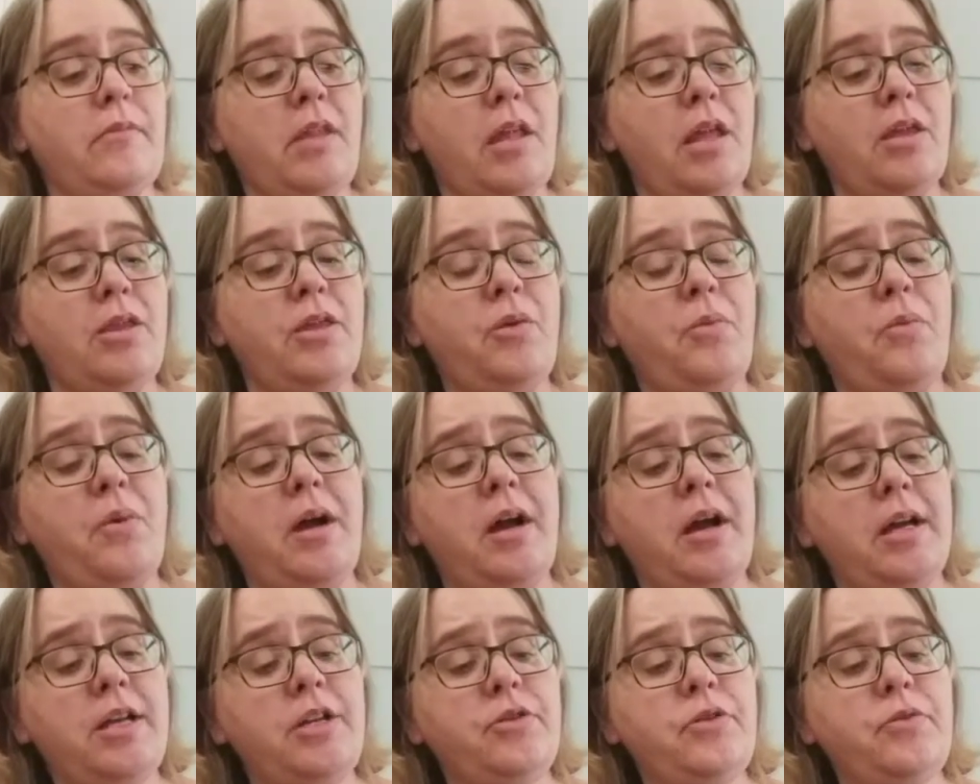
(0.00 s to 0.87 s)
The
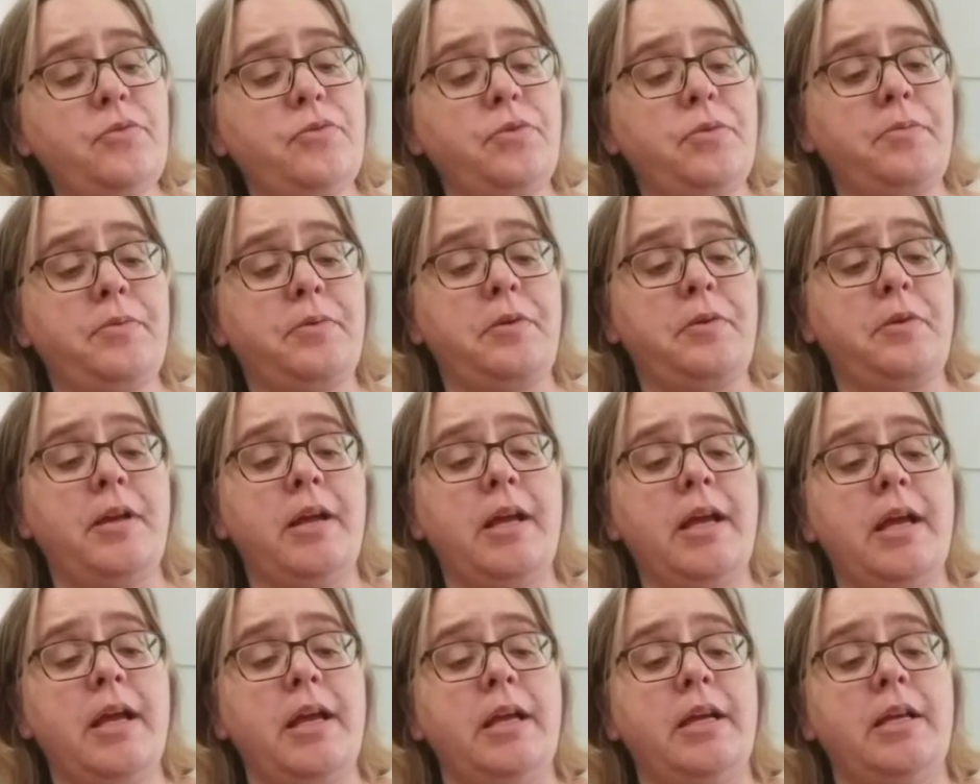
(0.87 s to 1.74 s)
100 ruble
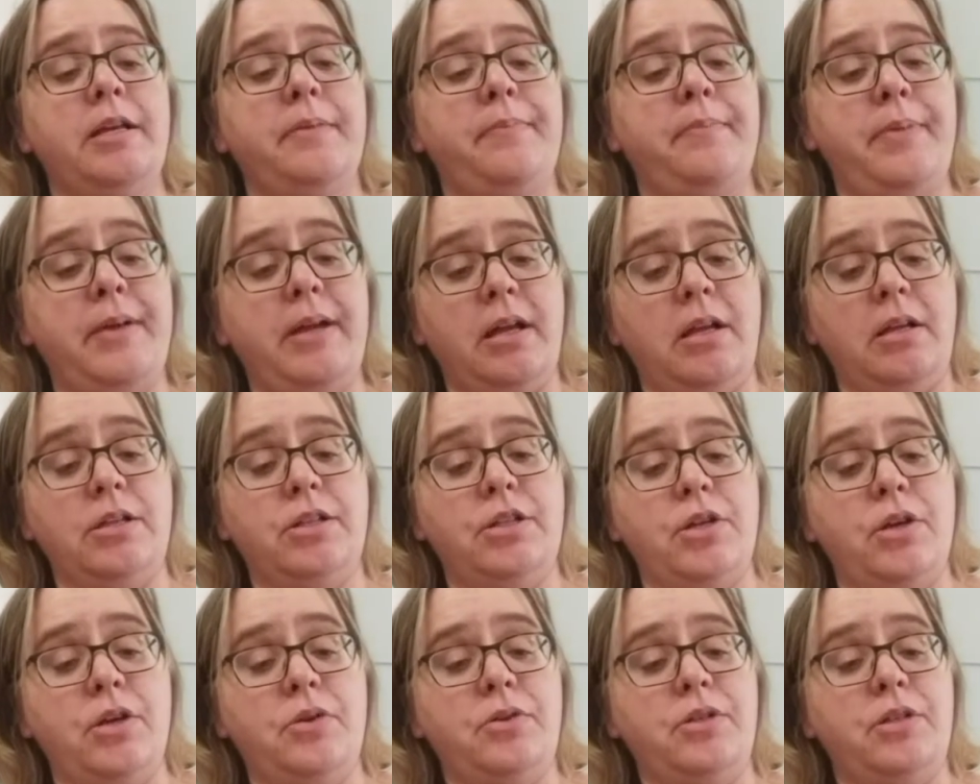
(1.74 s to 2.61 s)
bill
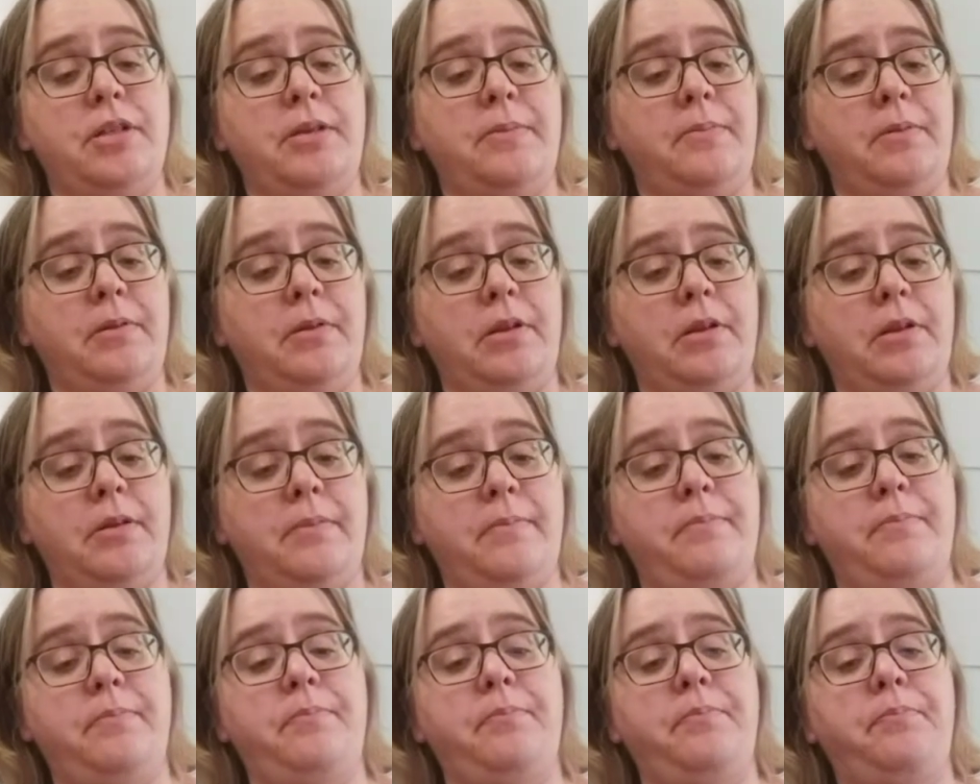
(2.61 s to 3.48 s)
shows the
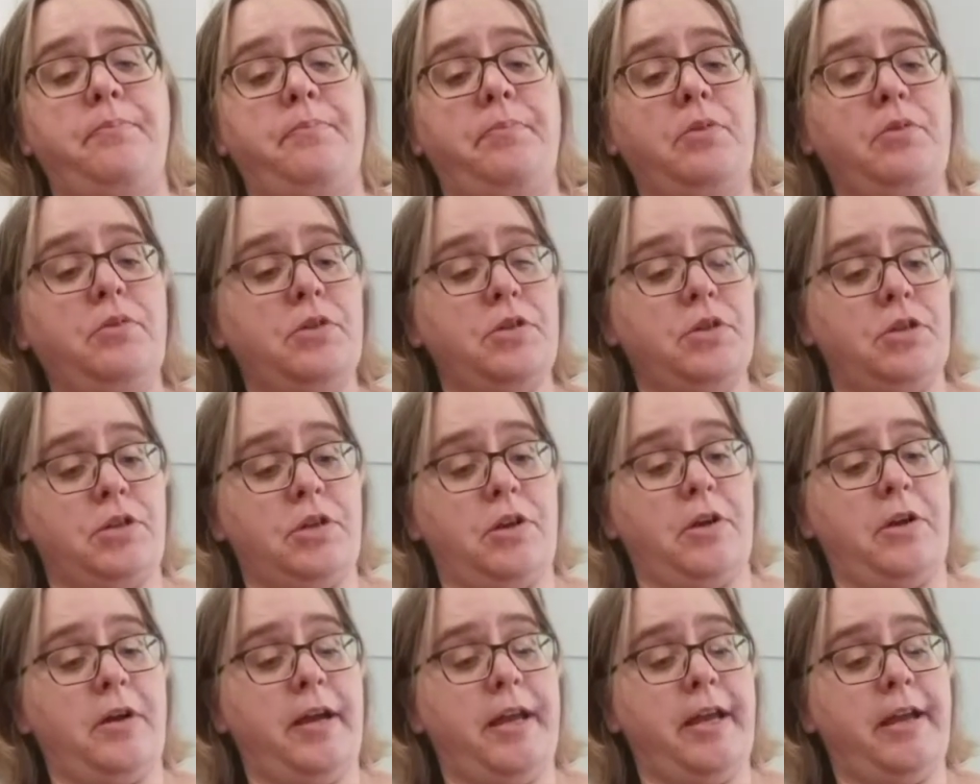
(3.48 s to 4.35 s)

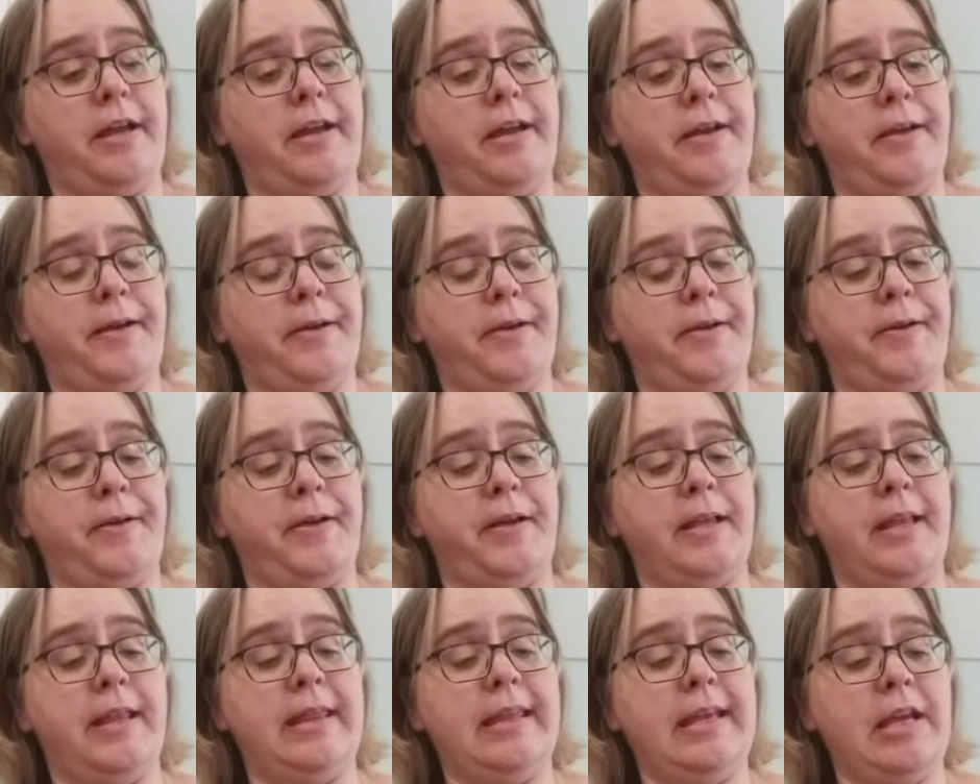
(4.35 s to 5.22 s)
Bolshoi
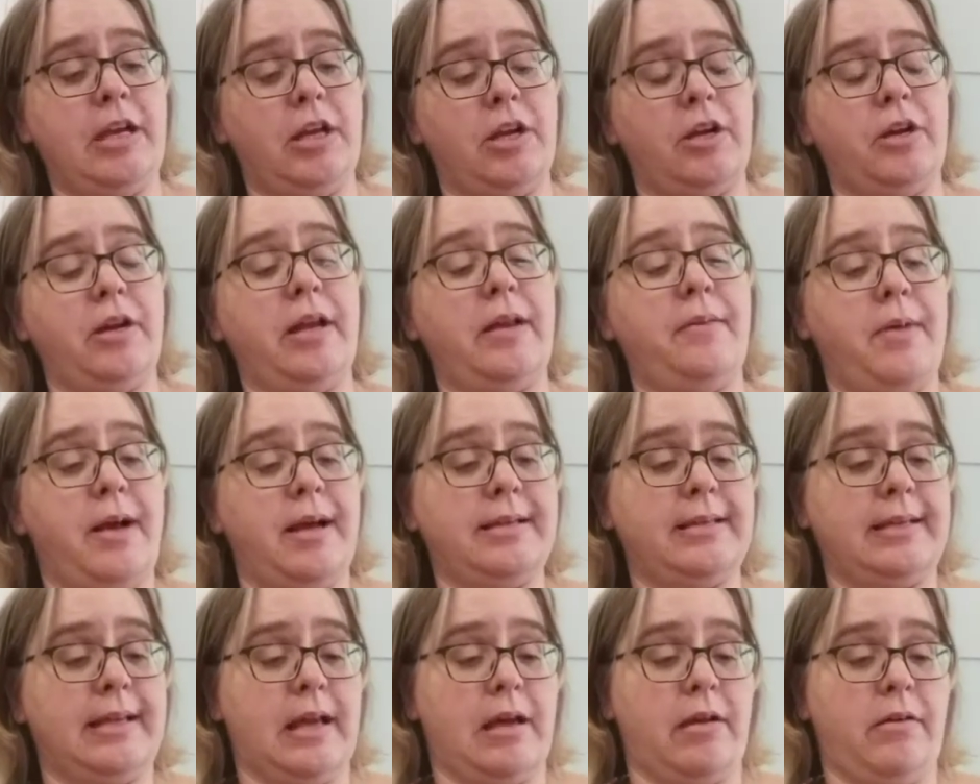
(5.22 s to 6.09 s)
Theater in
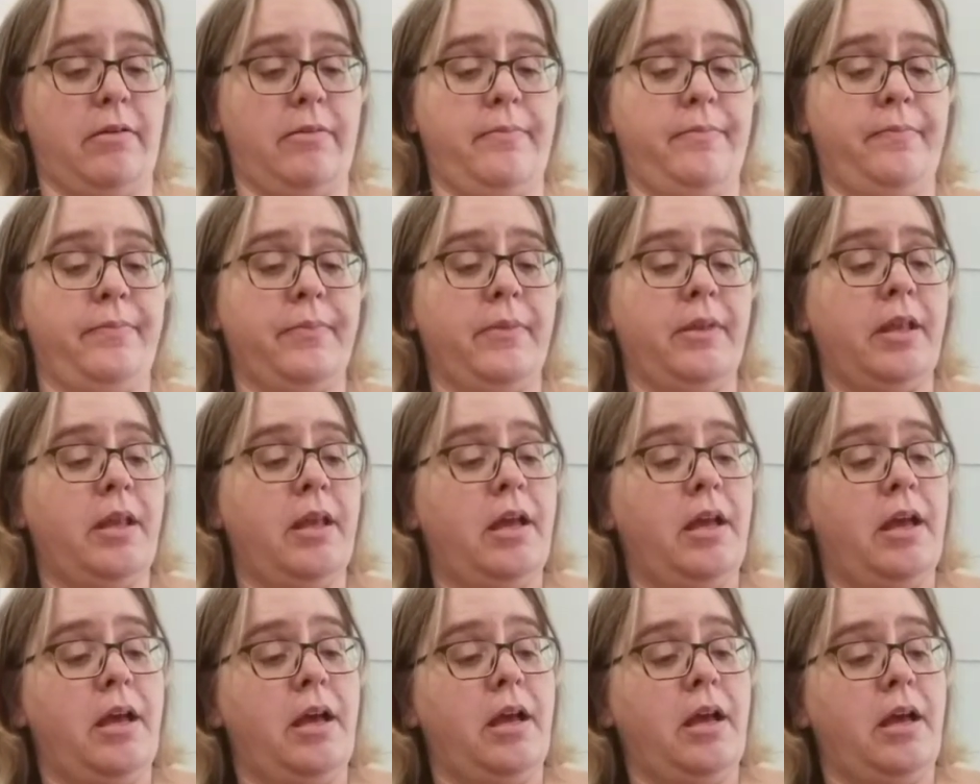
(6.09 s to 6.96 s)
Moscow,
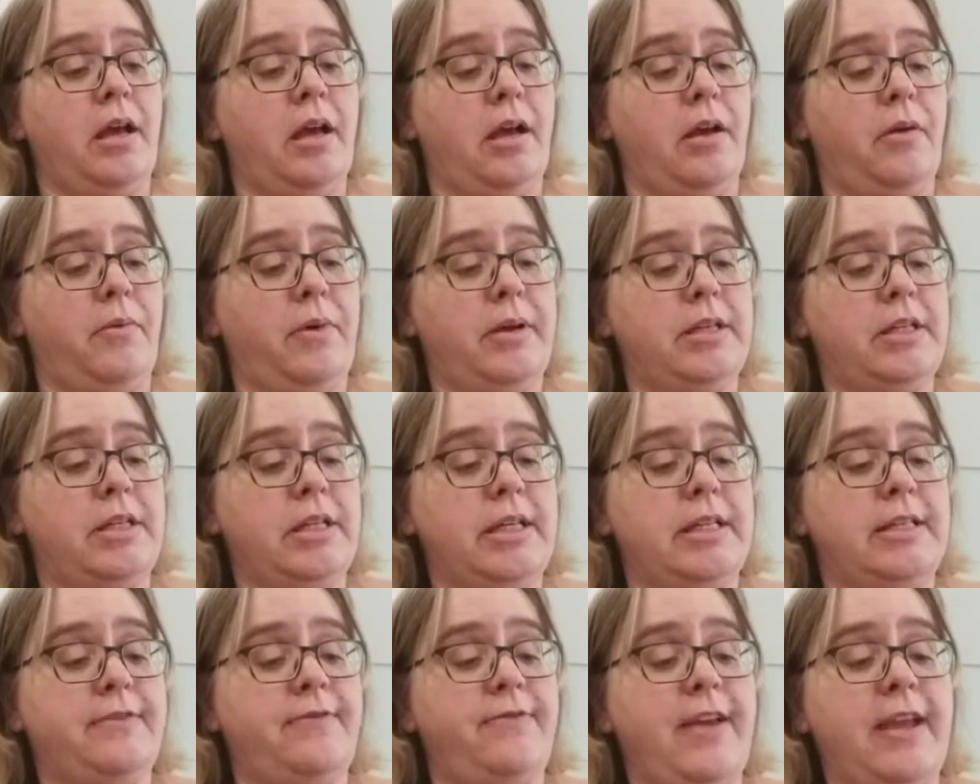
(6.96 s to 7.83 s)
which
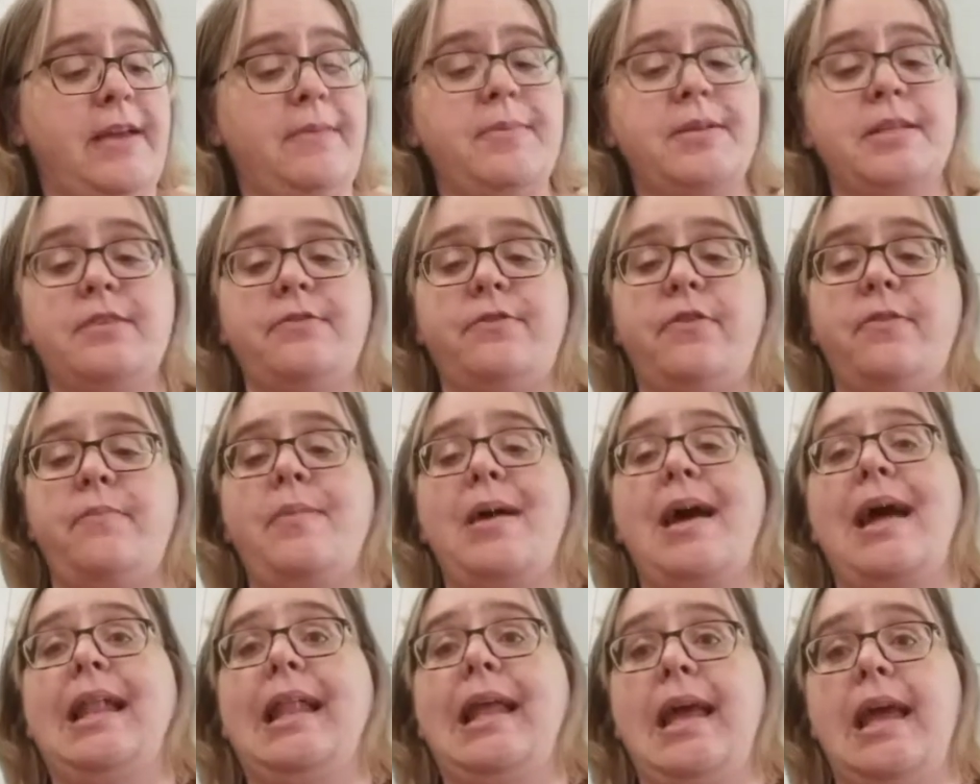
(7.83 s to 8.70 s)
is famous for
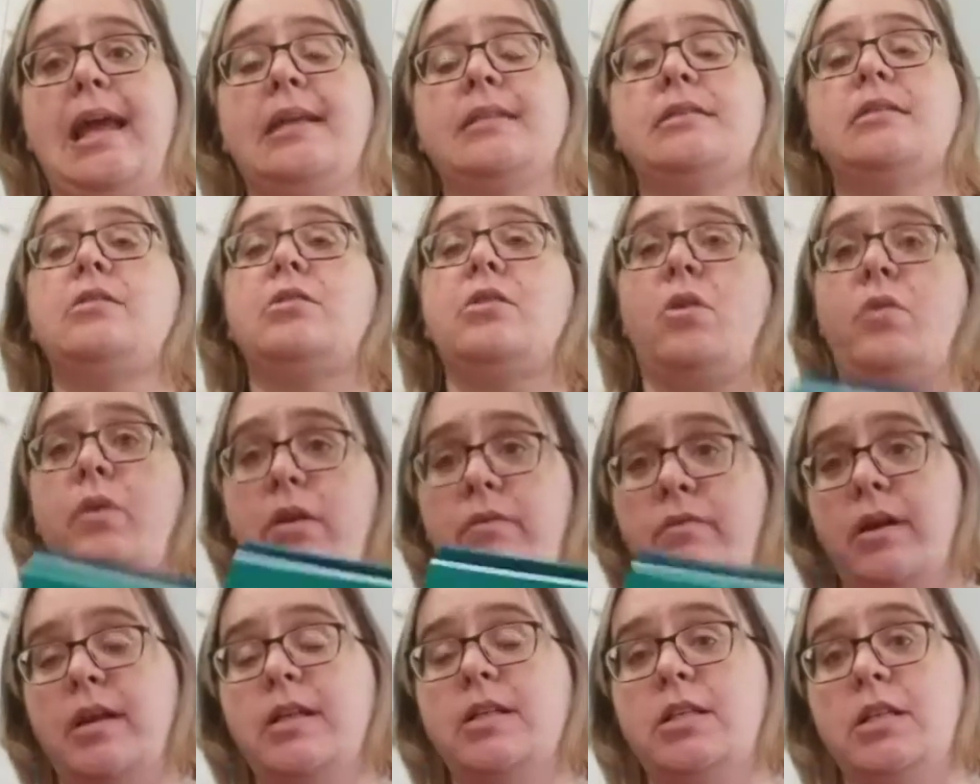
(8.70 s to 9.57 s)
ballets. So
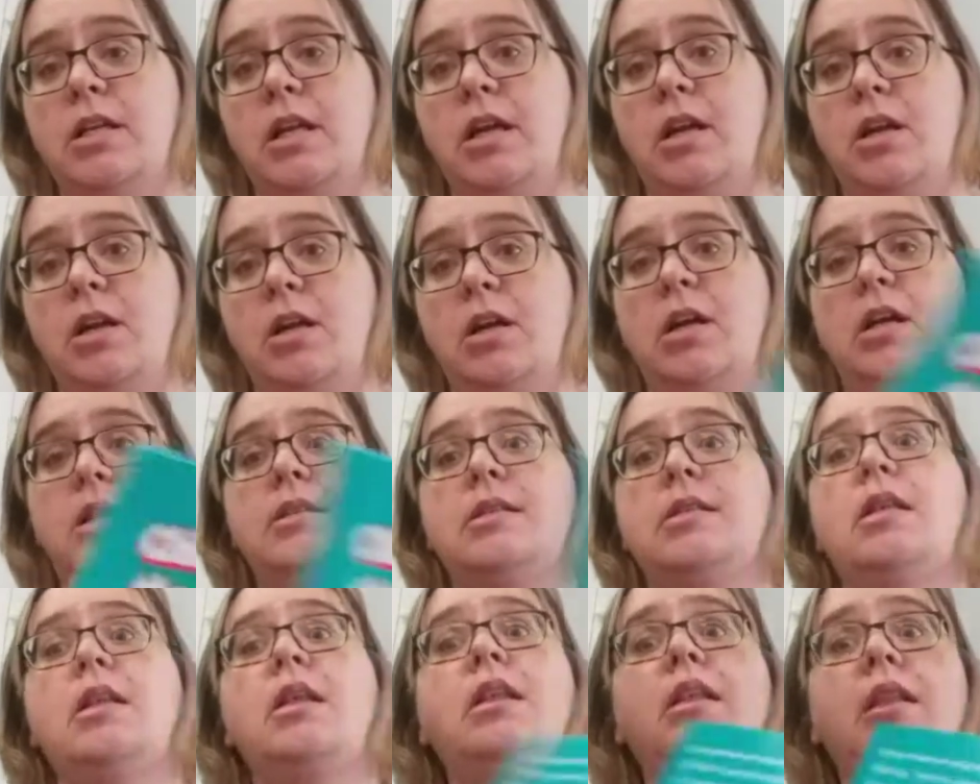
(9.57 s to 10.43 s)
in Russia,
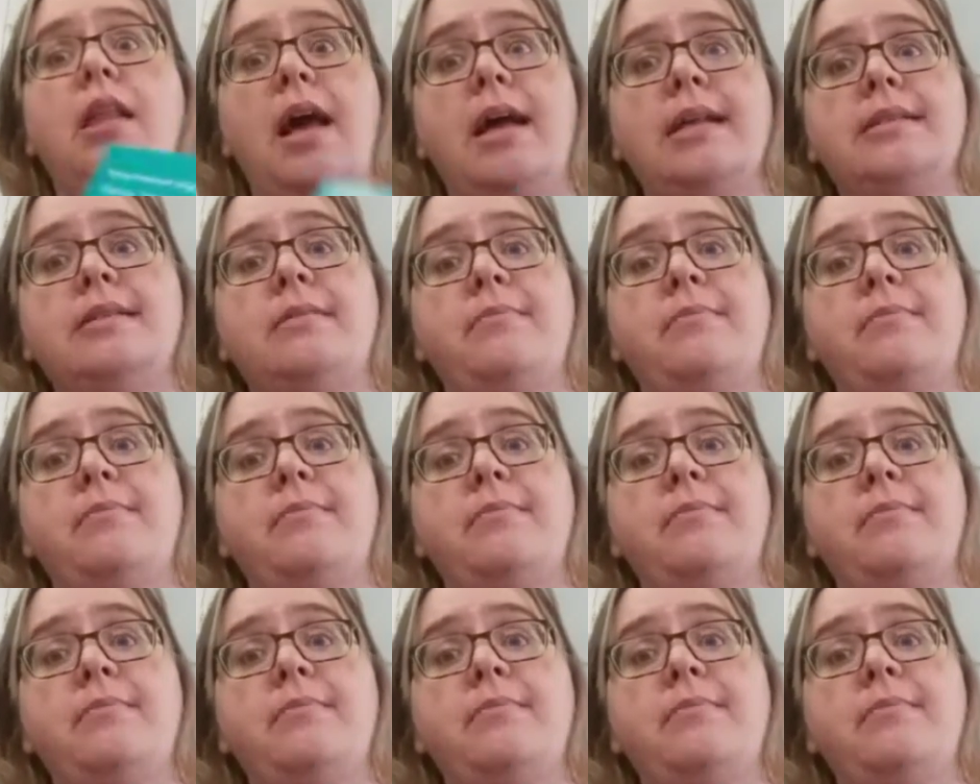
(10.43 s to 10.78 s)
girls, lots of